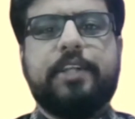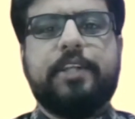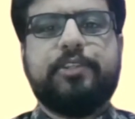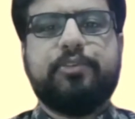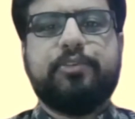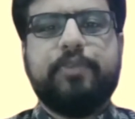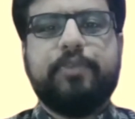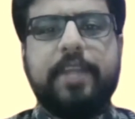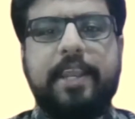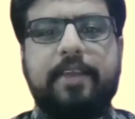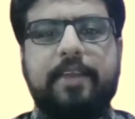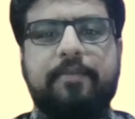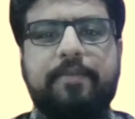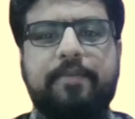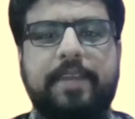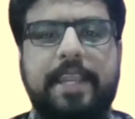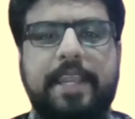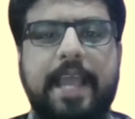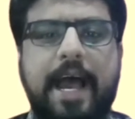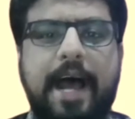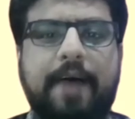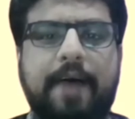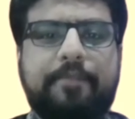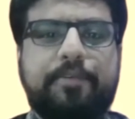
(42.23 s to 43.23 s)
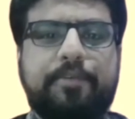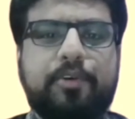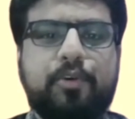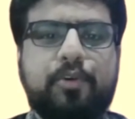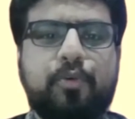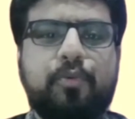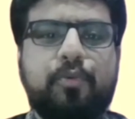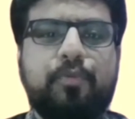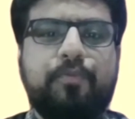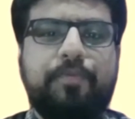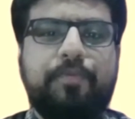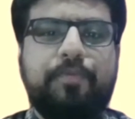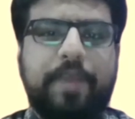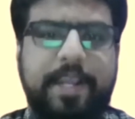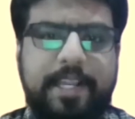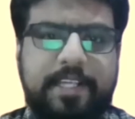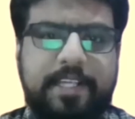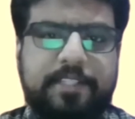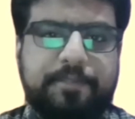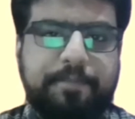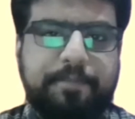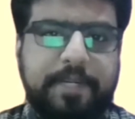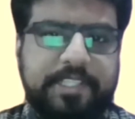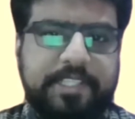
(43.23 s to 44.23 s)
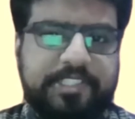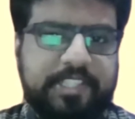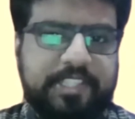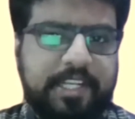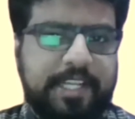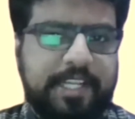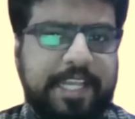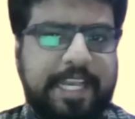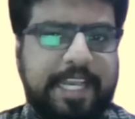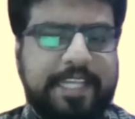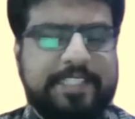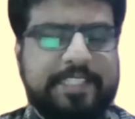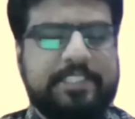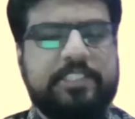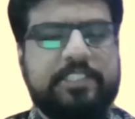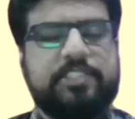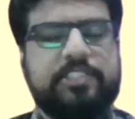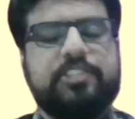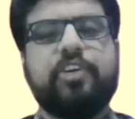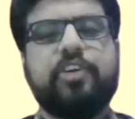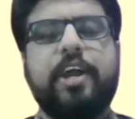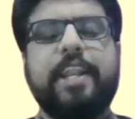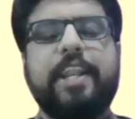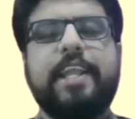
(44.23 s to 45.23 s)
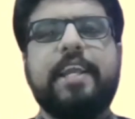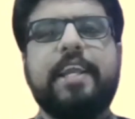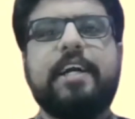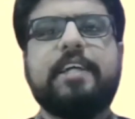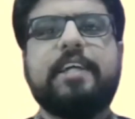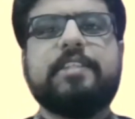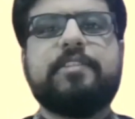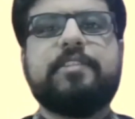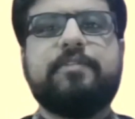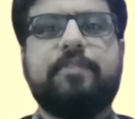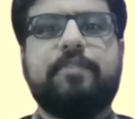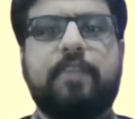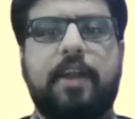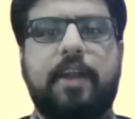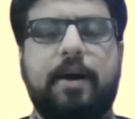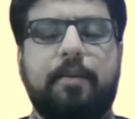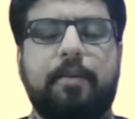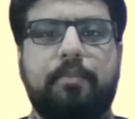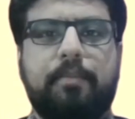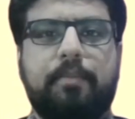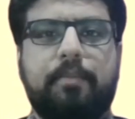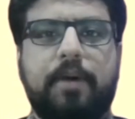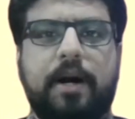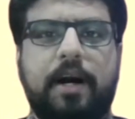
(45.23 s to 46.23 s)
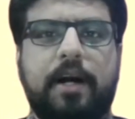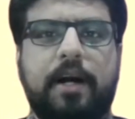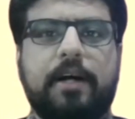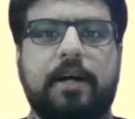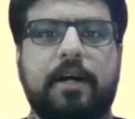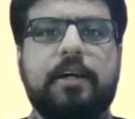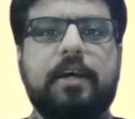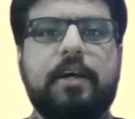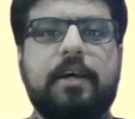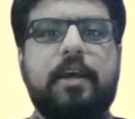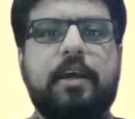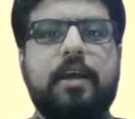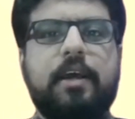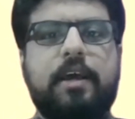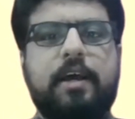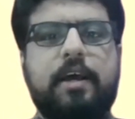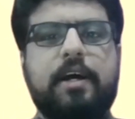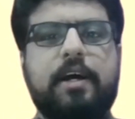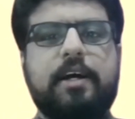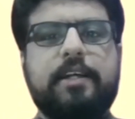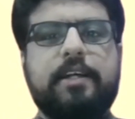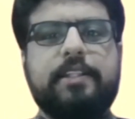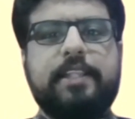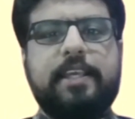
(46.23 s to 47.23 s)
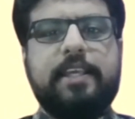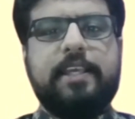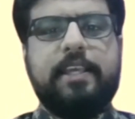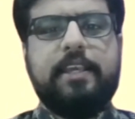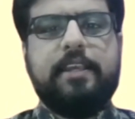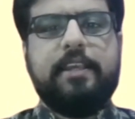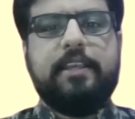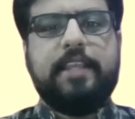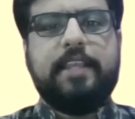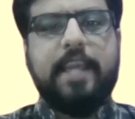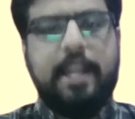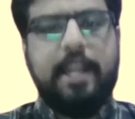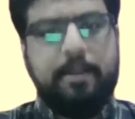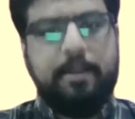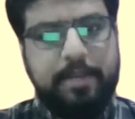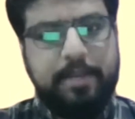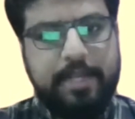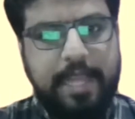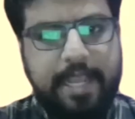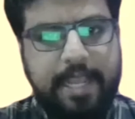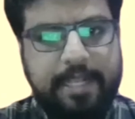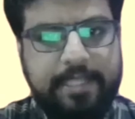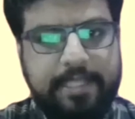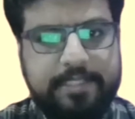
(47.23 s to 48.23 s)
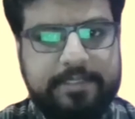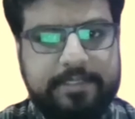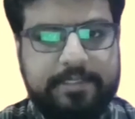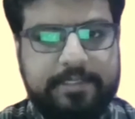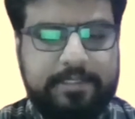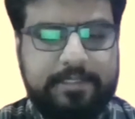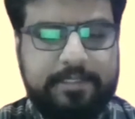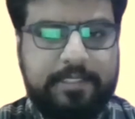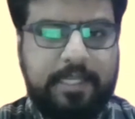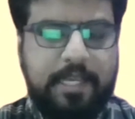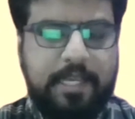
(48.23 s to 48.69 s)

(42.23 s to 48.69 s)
Today we have two very special guests joining us from the Caribbean islands.